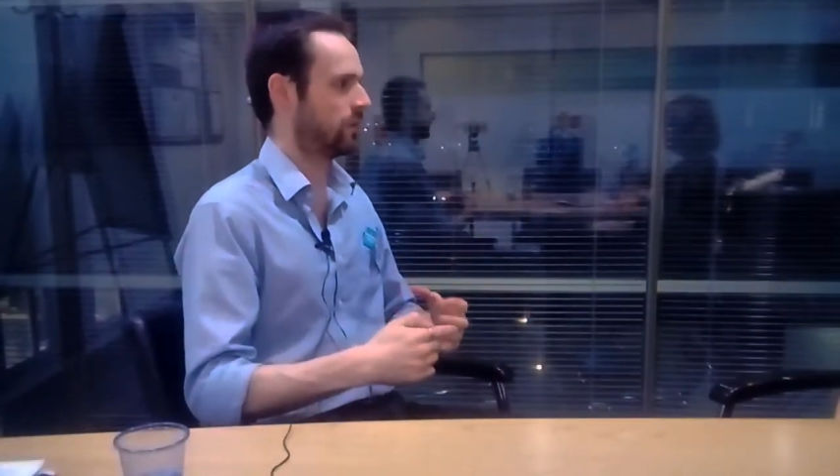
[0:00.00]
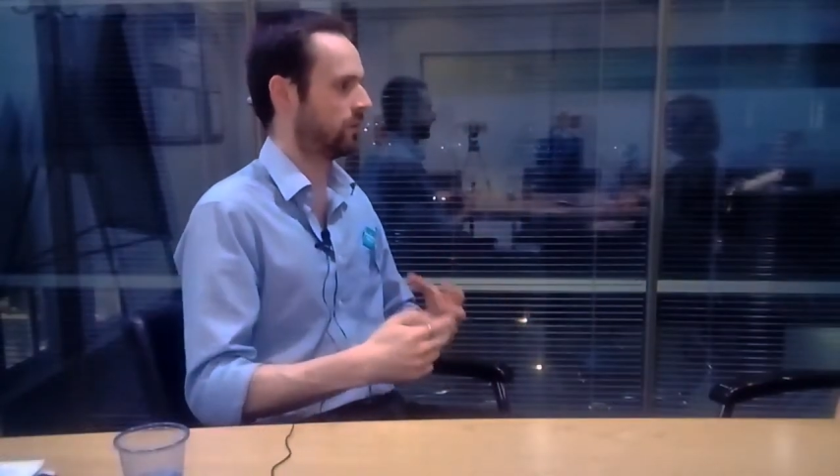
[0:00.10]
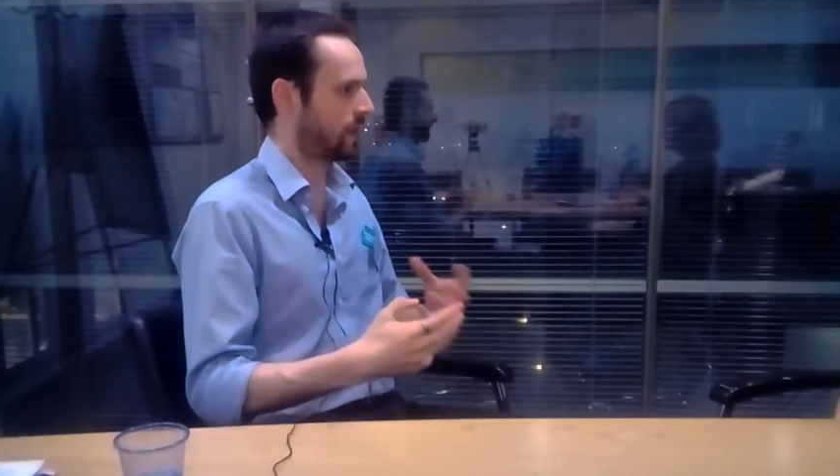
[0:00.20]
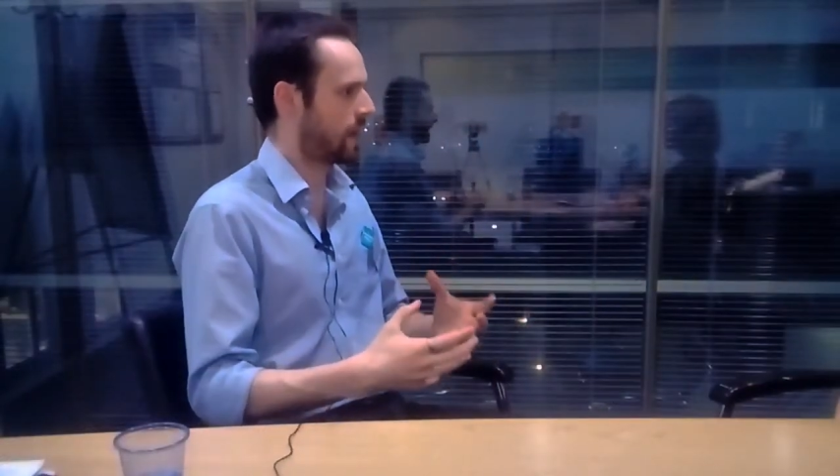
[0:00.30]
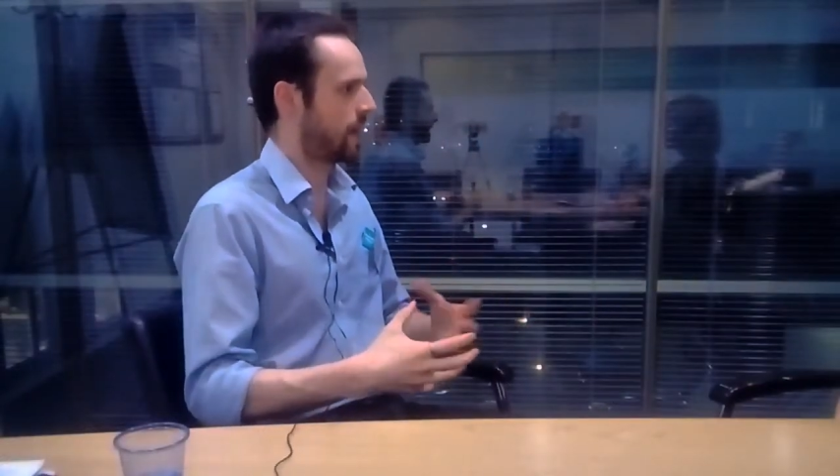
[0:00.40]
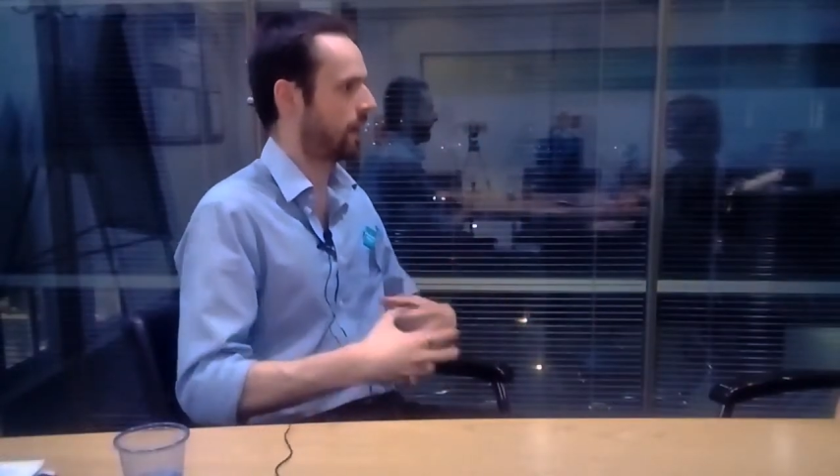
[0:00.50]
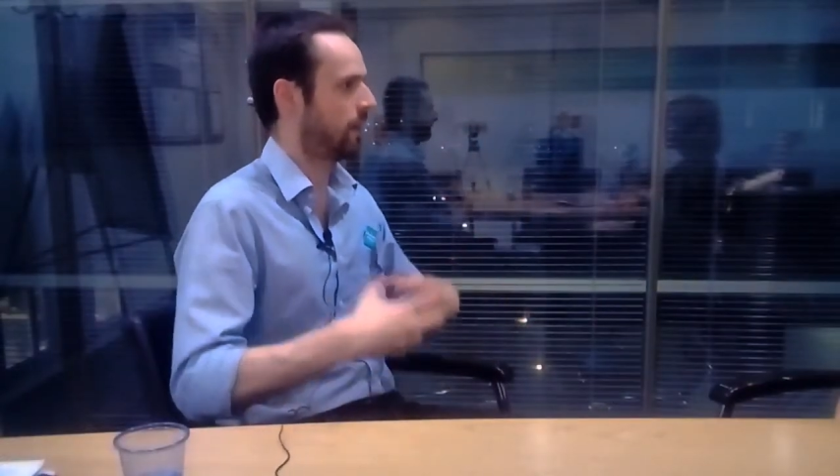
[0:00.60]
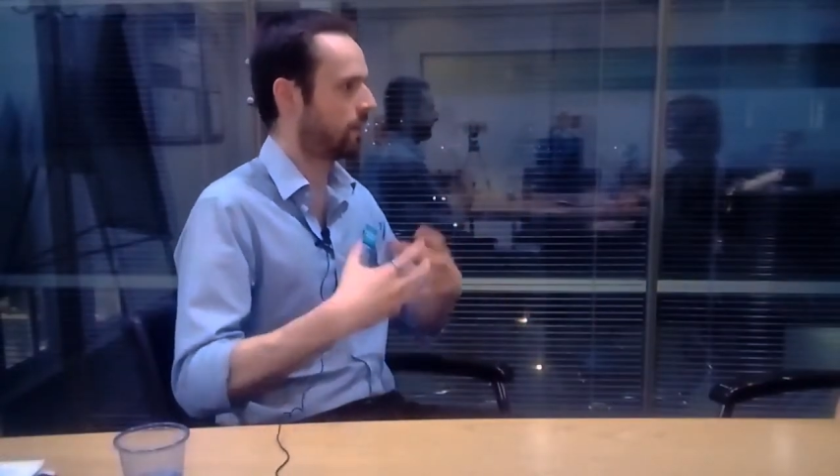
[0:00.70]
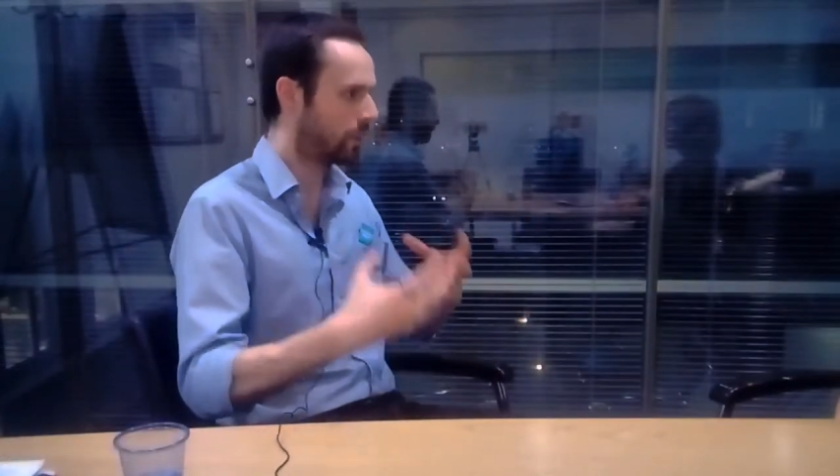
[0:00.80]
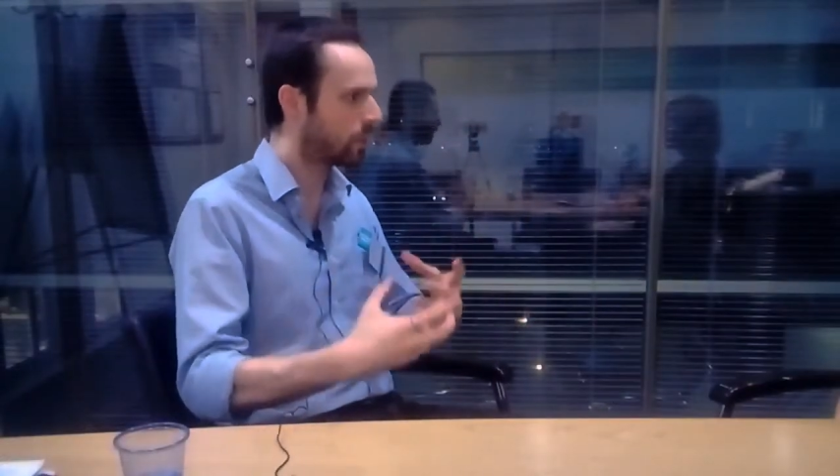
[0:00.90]
of
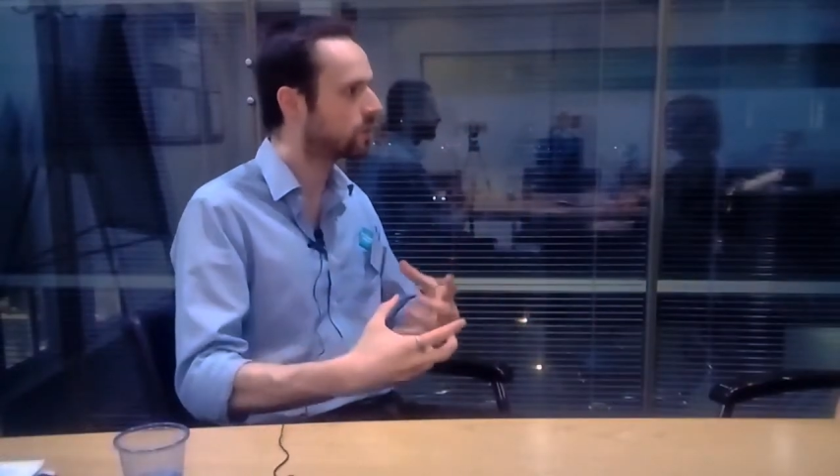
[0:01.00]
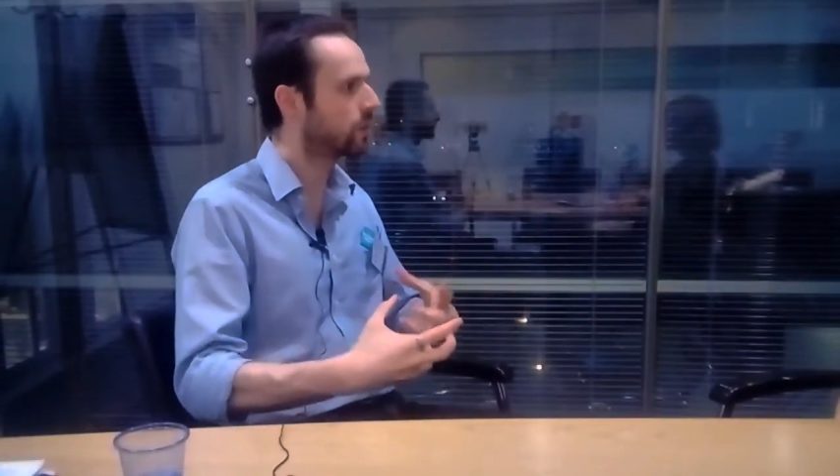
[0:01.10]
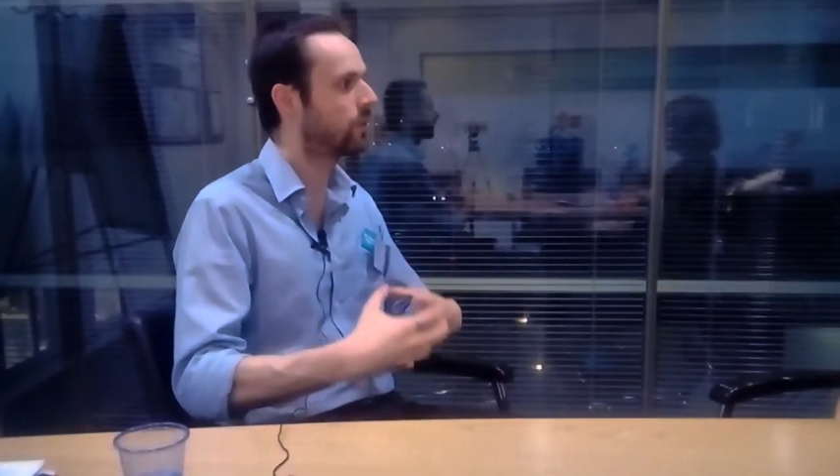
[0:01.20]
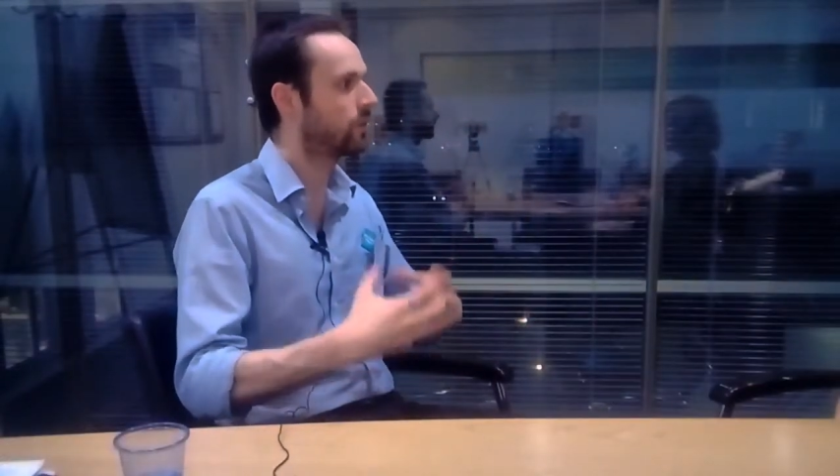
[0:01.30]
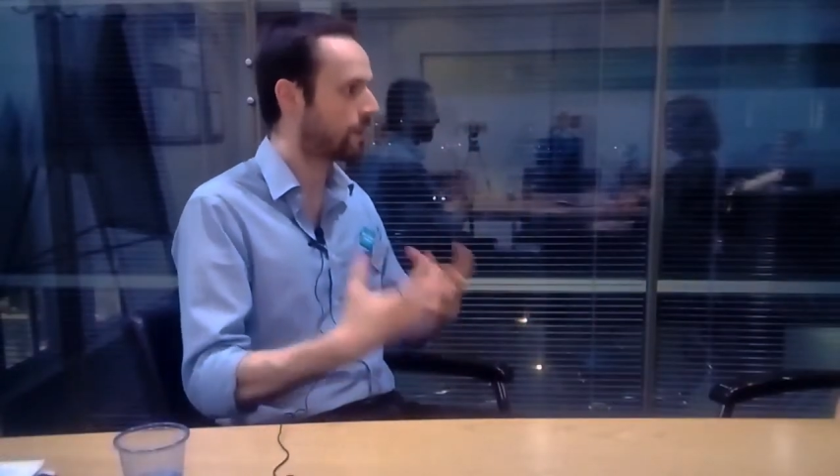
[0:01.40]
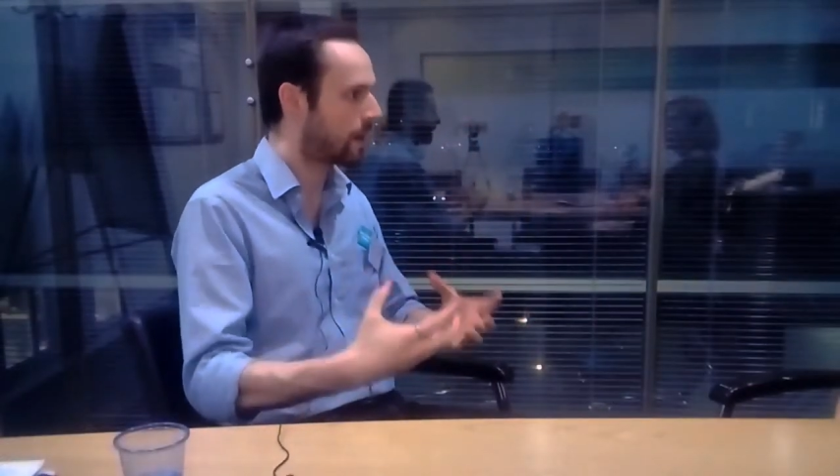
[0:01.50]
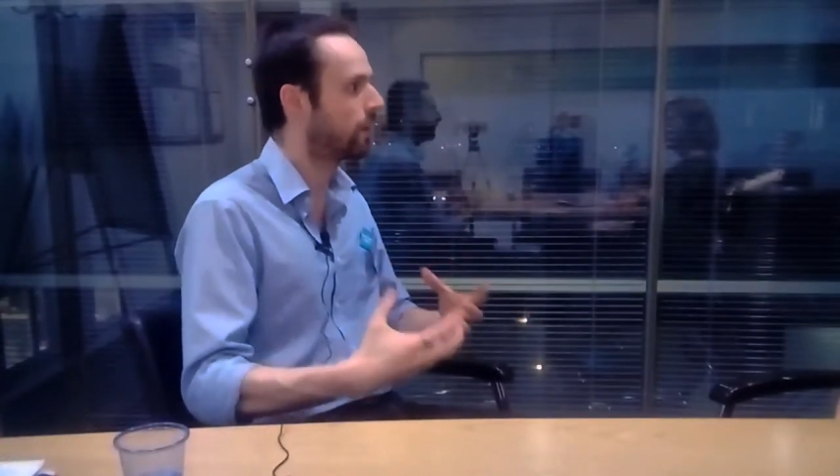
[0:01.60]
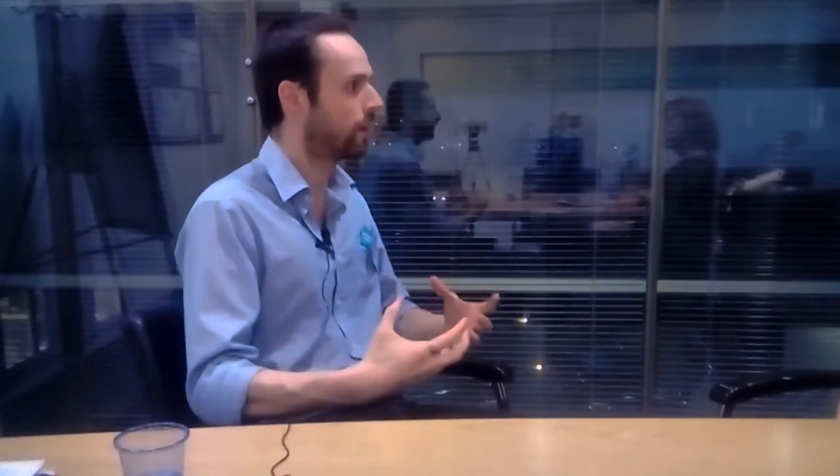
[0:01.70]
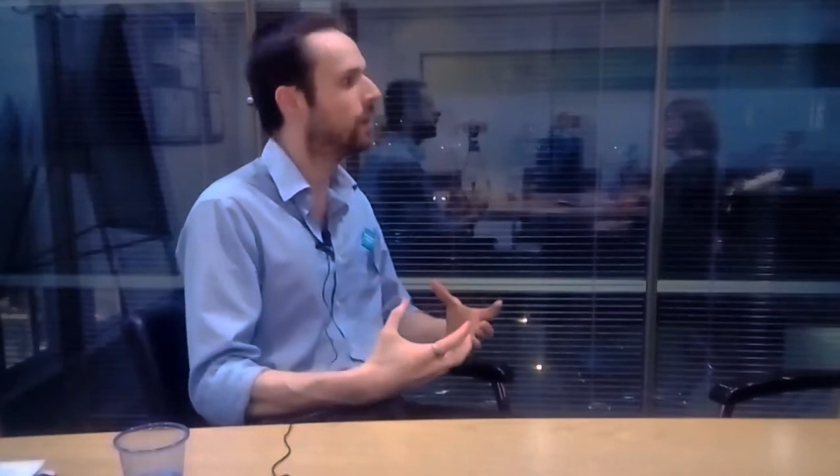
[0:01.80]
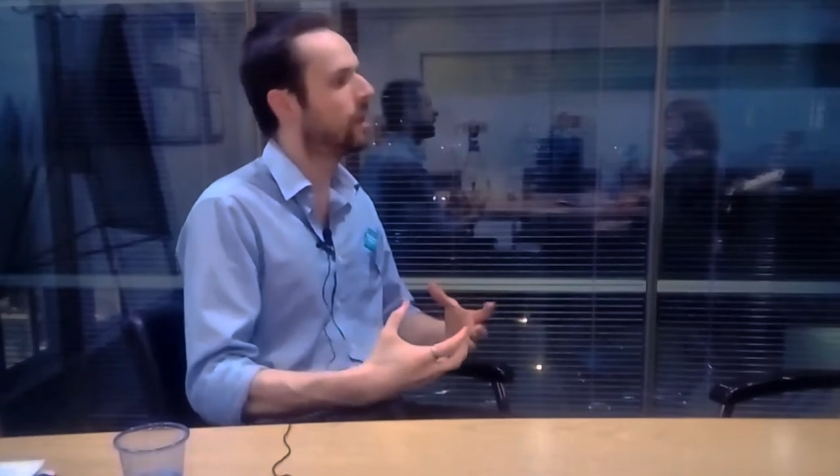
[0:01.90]
Lang, Otto and
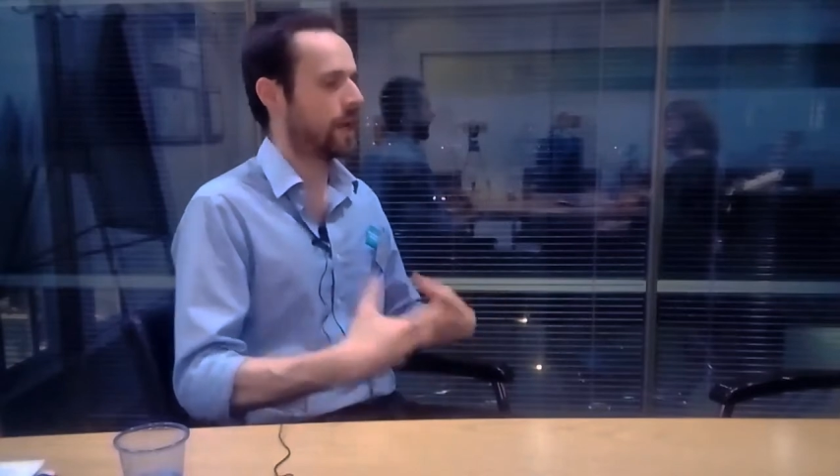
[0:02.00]
Marett,